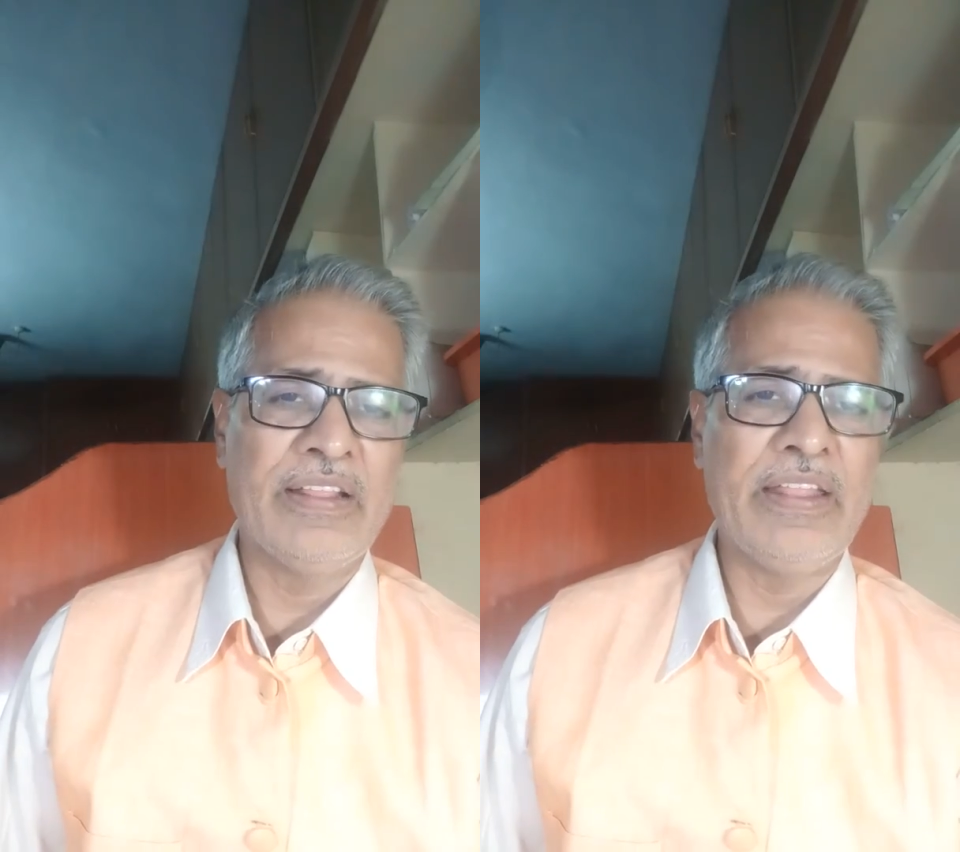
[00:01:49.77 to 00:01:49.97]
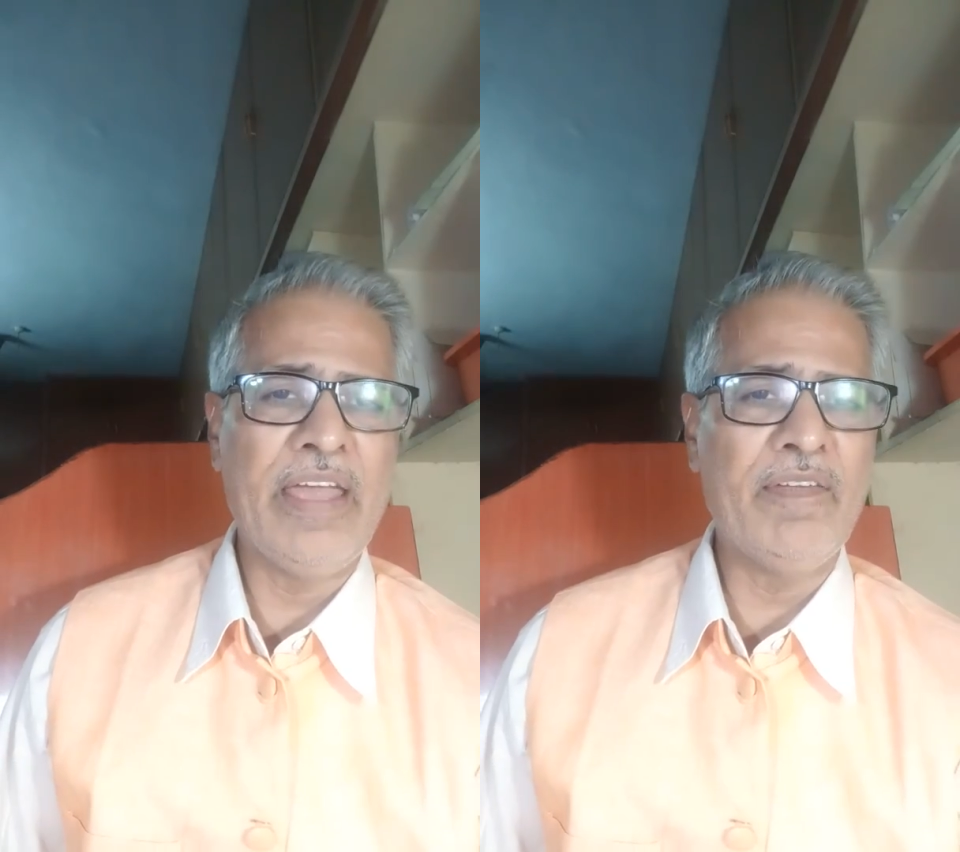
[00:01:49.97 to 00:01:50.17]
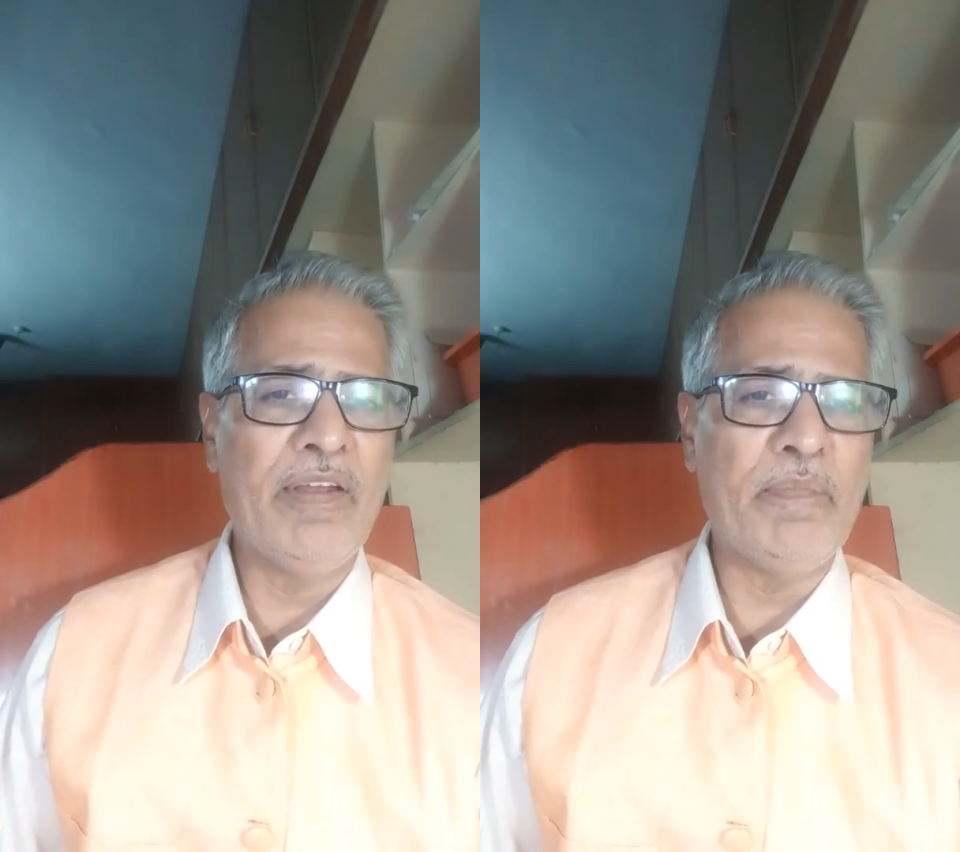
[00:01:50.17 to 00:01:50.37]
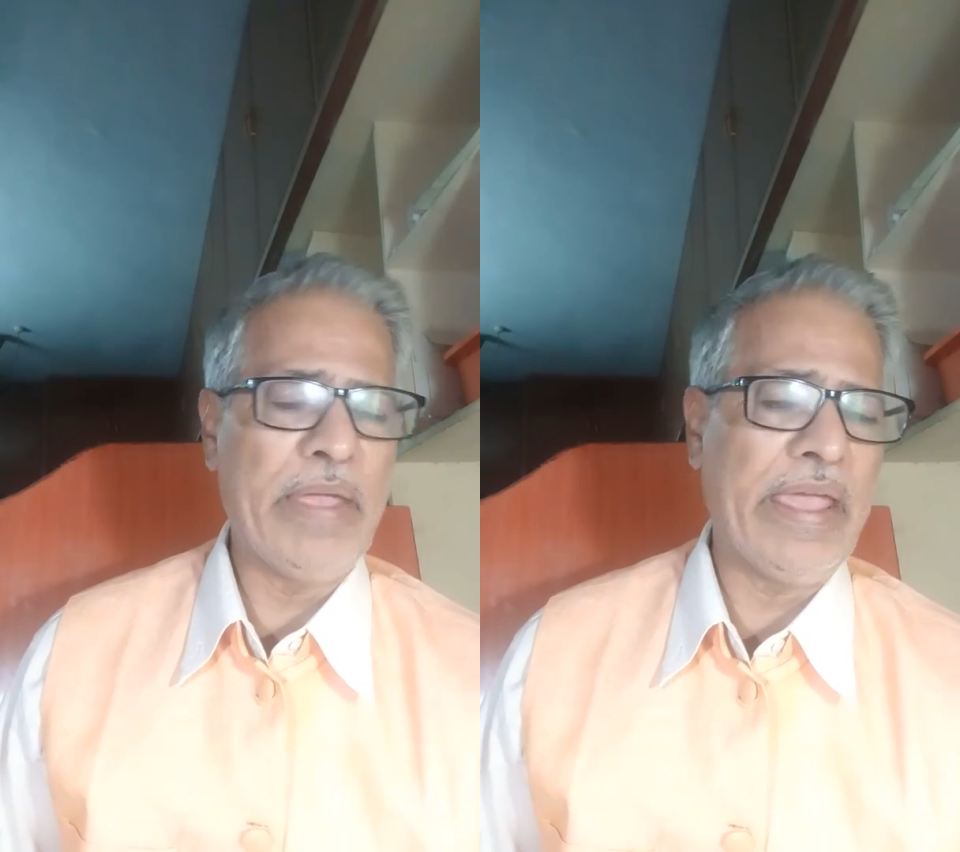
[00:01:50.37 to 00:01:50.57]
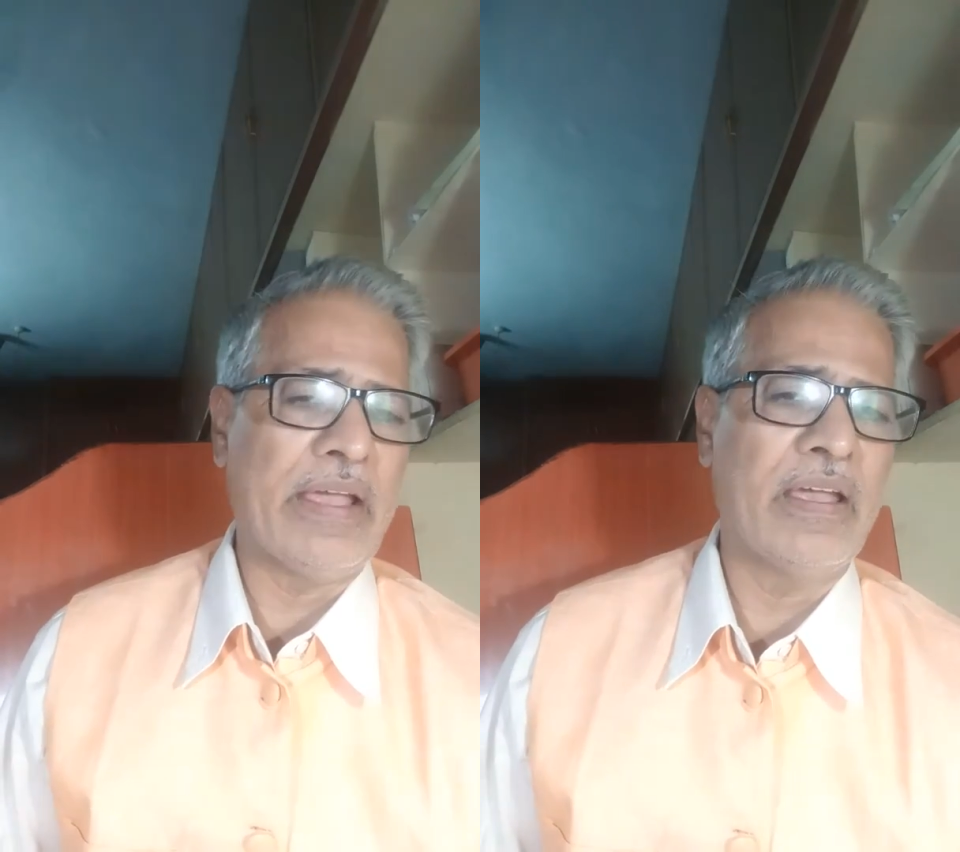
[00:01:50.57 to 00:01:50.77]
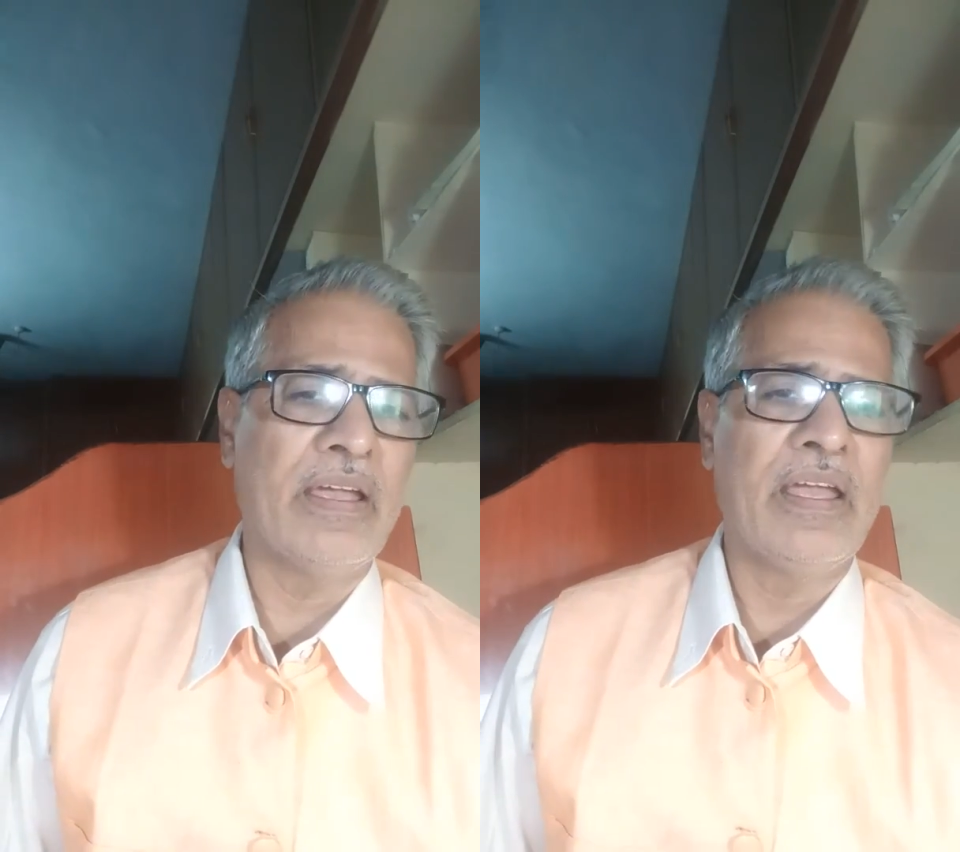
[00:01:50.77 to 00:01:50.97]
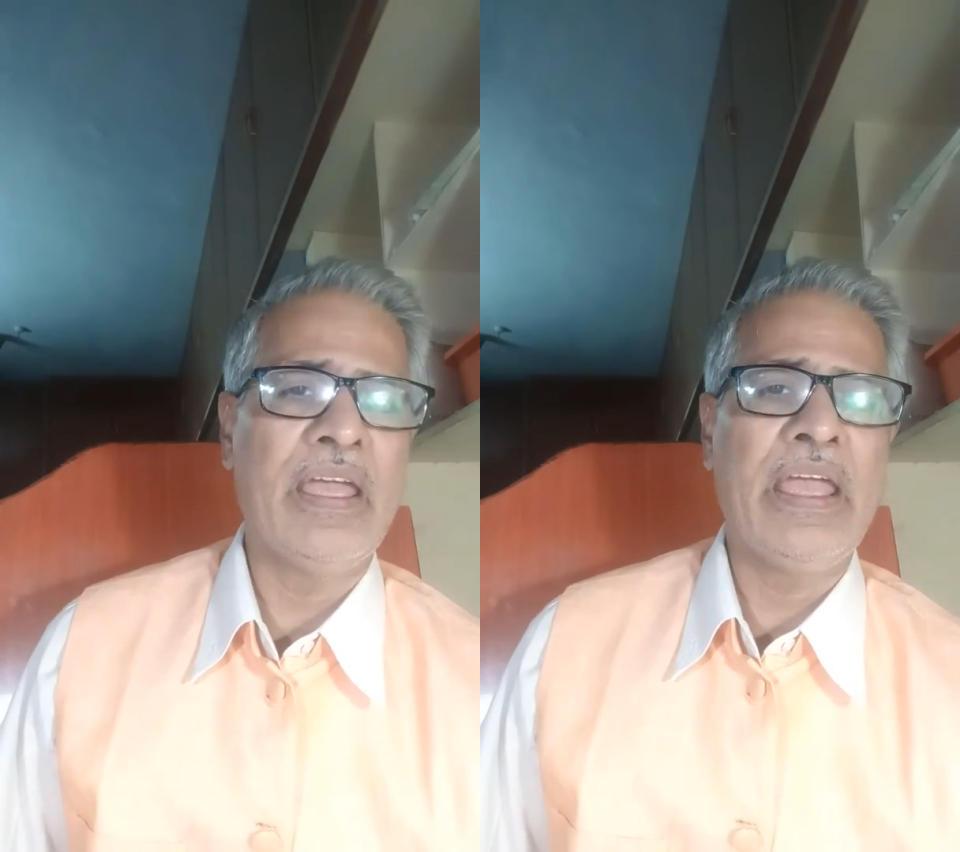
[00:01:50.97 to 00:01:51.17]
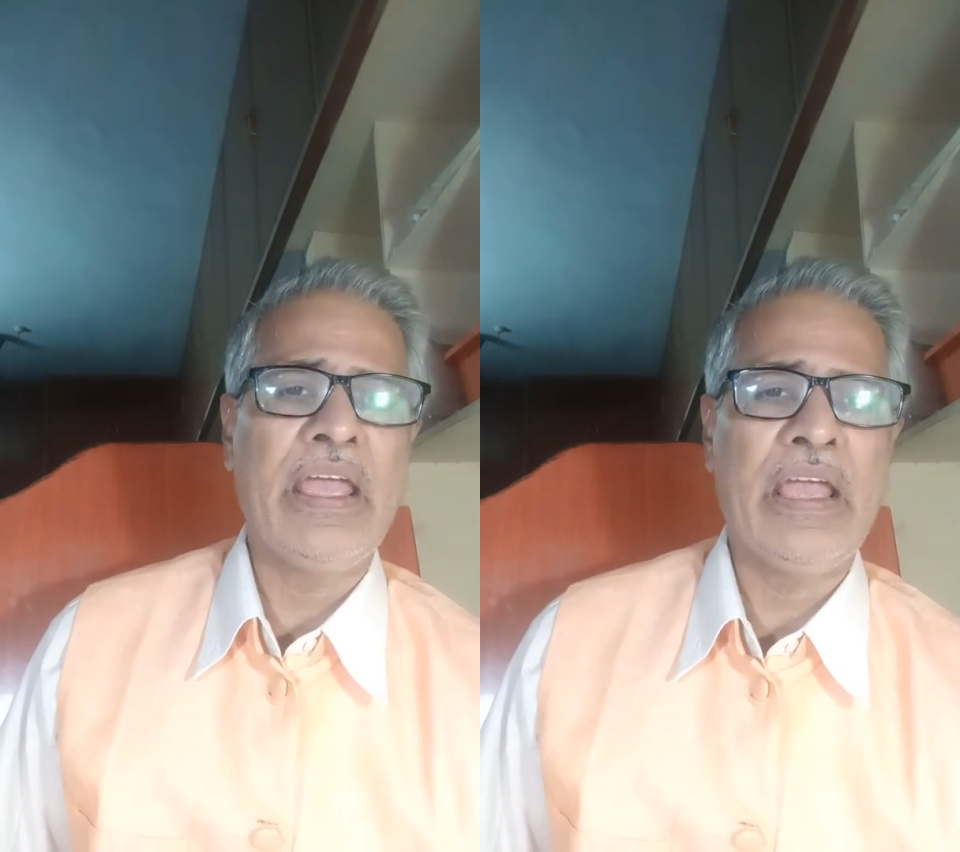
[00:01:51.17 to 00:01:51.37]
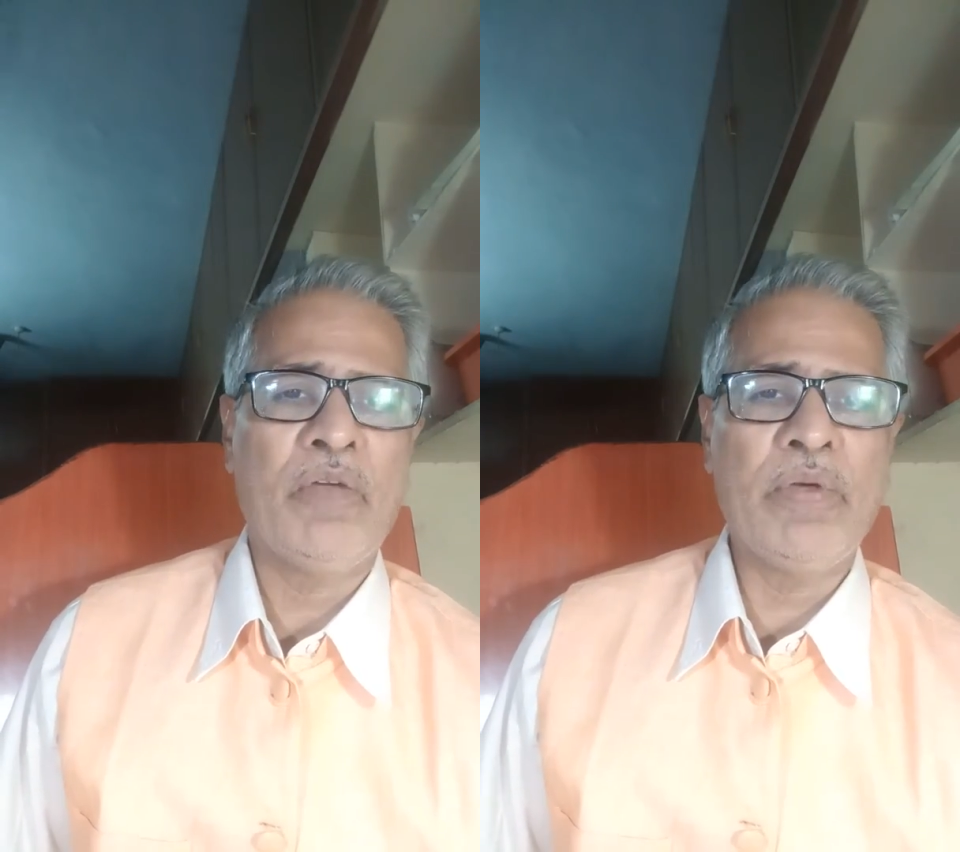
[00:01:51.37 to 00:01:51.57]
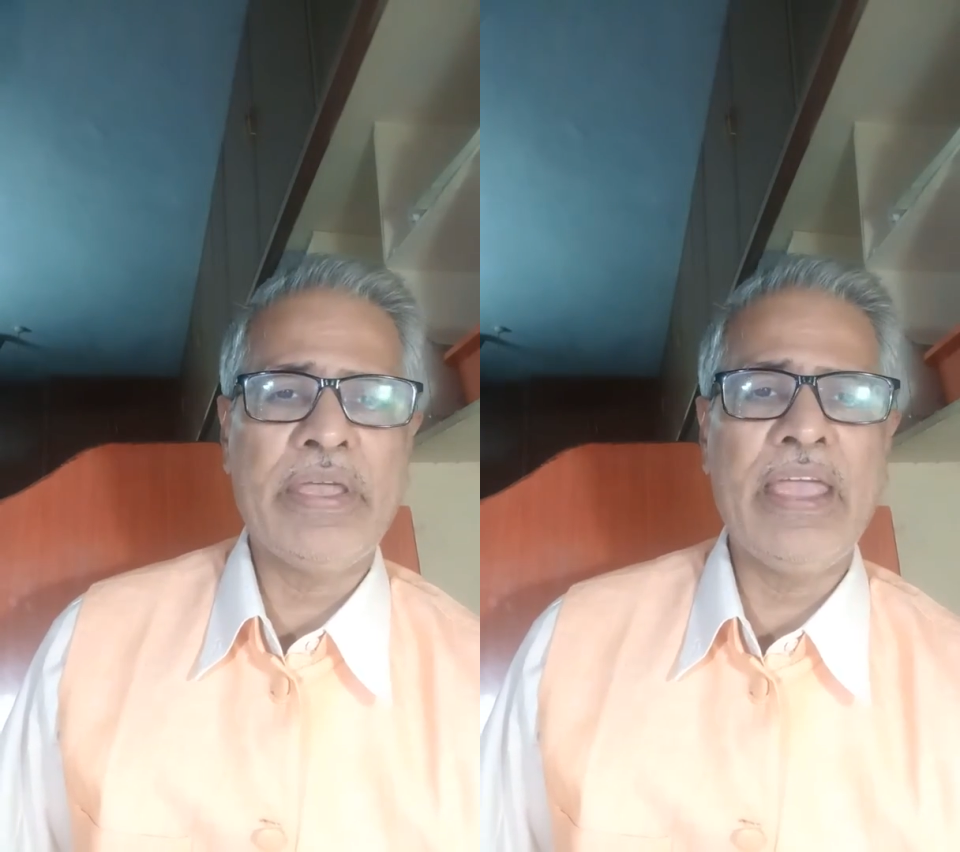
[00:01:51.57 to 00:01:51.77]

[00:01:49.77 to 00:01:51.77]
they will make quick